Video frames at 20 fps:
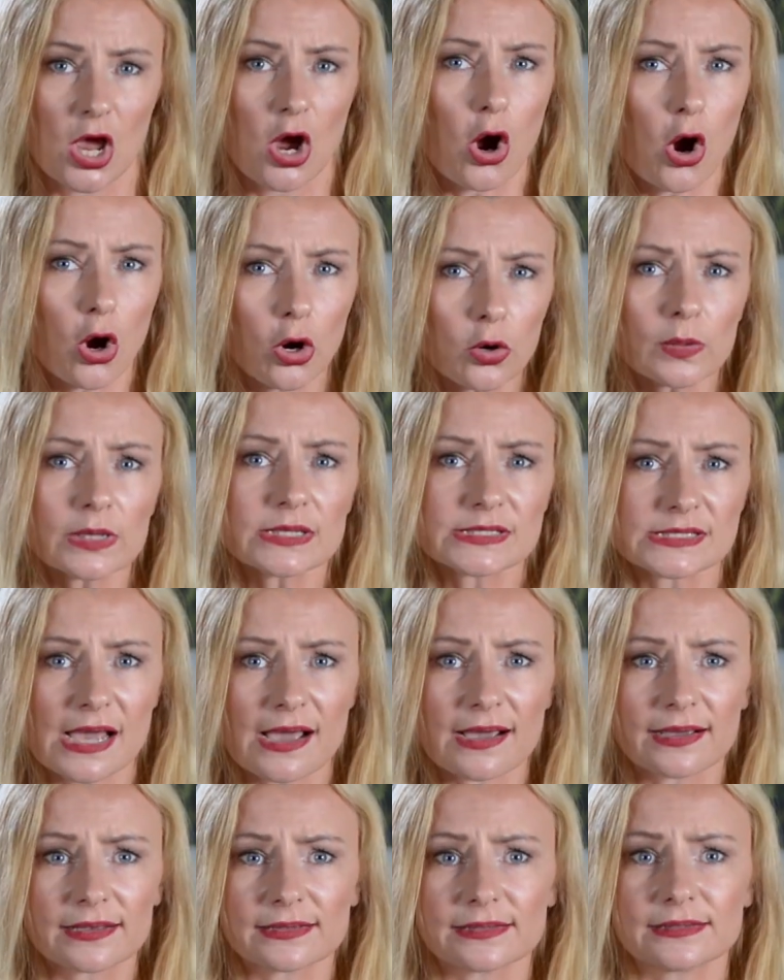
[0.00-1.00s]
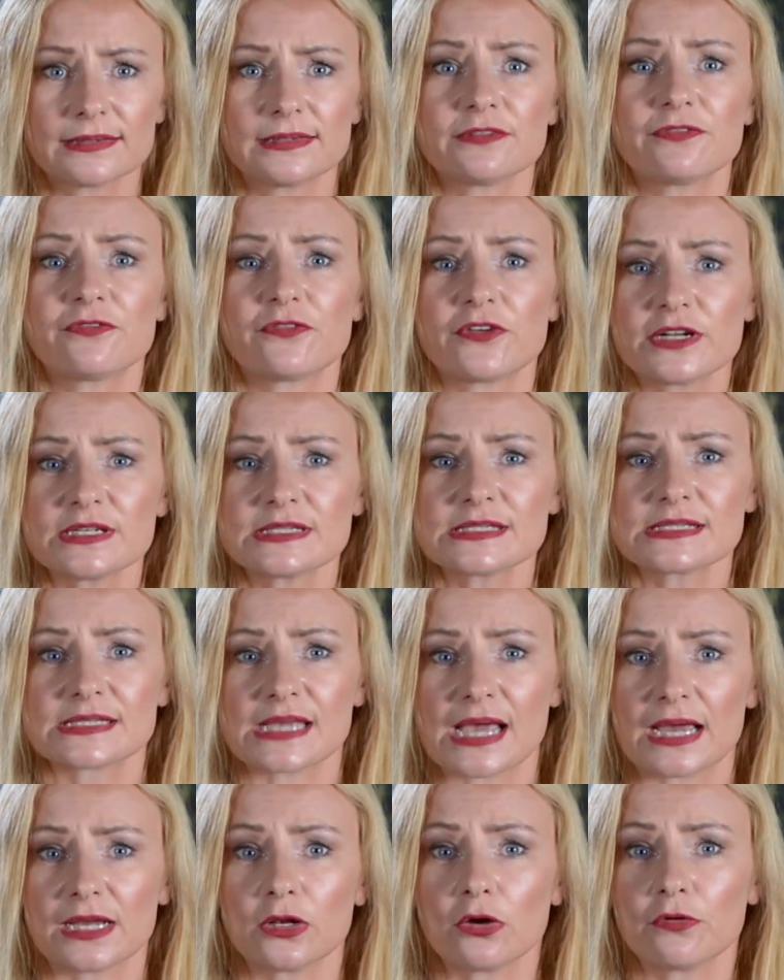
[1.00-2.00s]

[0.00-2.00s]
Always act at the first sign